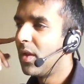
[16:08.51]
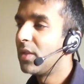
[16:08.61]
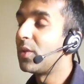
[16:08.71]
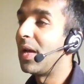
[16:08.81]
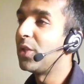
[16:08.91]

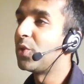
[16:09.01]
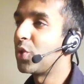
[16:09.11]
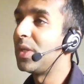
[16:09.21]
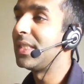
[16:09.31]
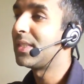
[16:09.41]
So how Sorry. do you
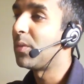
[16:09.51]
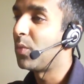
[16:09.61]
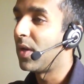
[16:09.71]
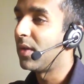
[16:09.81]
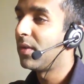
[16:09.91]
treat
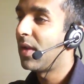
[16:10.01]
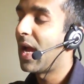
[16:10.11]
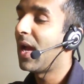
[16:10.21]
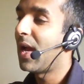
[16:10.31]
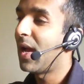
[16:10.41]
someone?
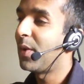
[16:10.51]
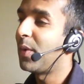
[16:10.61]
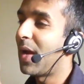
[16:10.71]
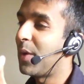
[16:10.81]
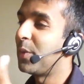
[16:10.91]
How, how,
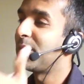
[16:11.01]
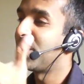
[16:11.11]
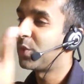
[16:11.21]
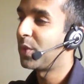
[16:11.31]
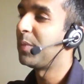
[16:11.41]
how is the
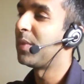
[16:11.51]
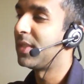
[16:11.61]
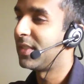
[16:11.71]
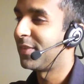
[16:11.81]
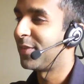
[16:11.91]

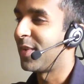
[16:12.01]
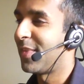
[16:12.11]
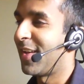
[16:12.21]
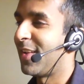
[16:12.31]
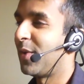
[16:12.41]
treatment different
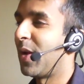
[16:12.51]
then?